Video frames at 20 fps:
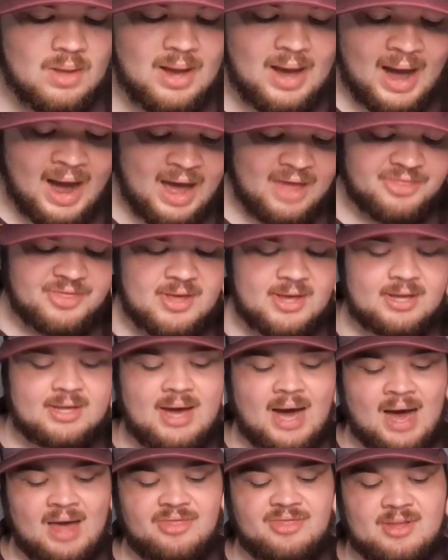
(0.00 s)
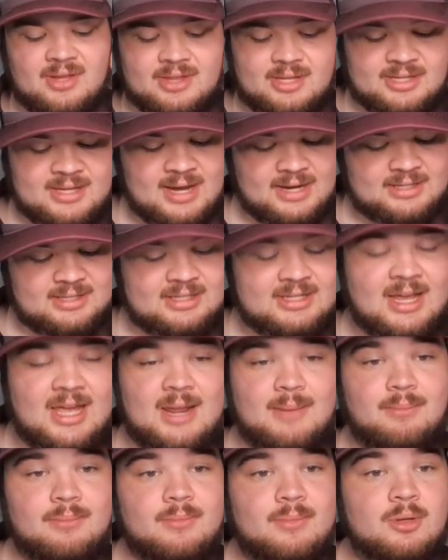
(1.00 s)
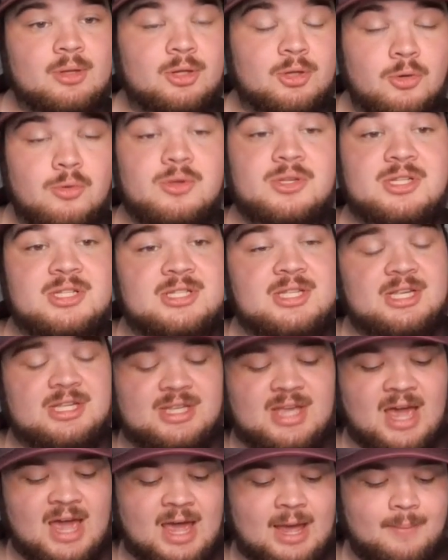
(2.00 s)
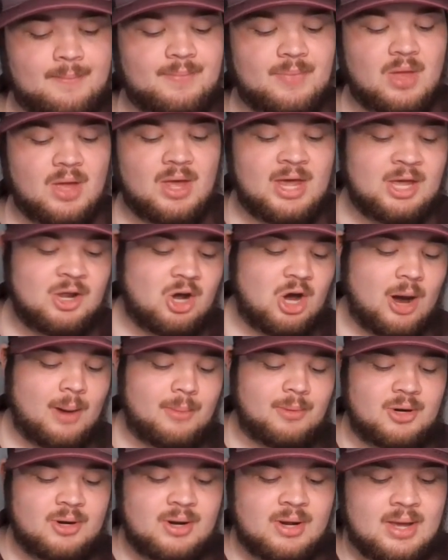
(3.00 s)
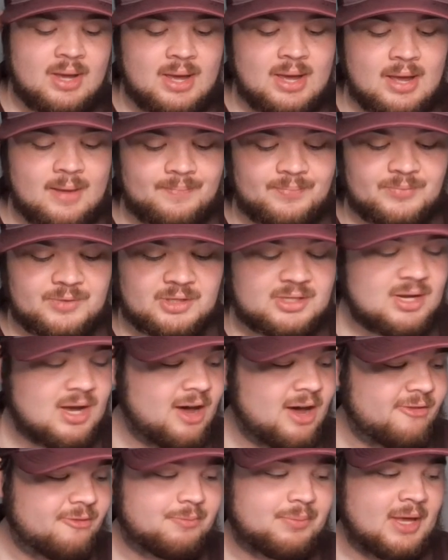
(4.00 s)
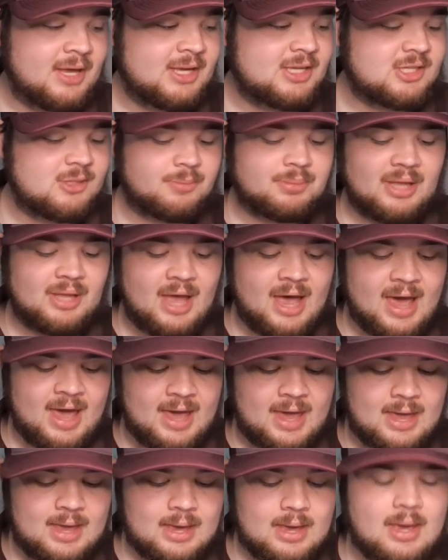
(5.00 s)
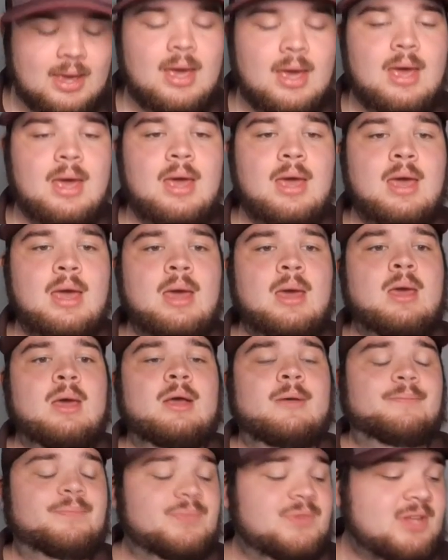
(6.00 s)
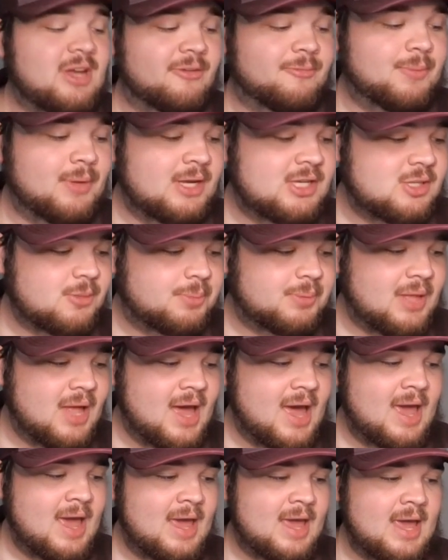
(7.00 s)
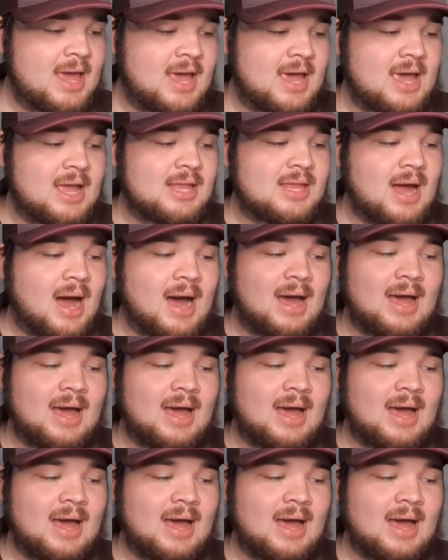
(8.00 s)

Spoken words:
I think that Texas A&M loses this game in Auburn. It's a tough place to play. Tough place to play, and